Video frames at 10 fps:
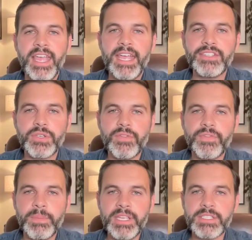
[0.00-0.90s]
And so
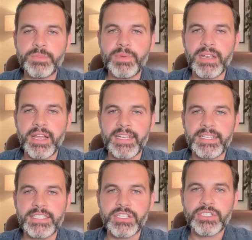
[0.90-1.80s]
for me, it's been an
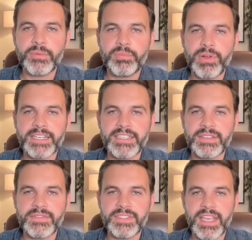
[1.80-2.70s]
intentional
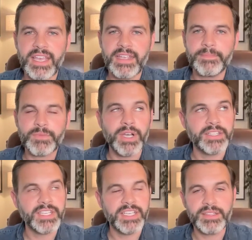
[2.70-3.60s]
practice of saying, well,
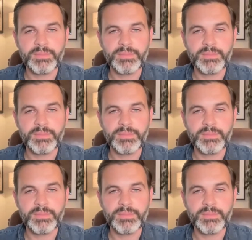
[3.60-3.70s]
I'll tell you,